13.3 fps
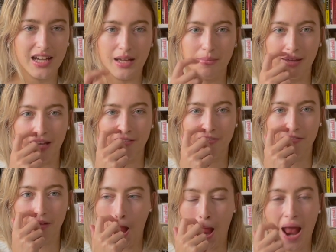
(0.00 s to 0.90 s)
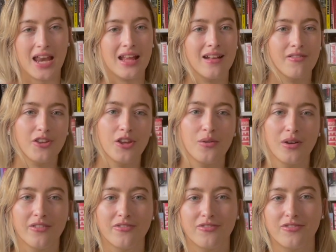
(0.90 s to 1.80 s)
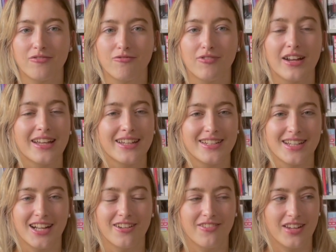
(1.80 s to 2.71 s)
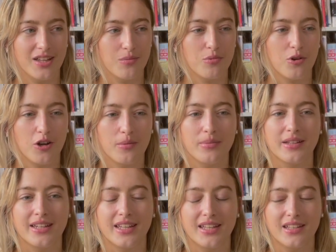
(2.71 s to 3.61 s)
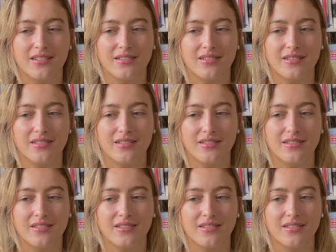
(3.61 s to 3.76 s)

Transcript: I mean, if any of you have written a diary, you probably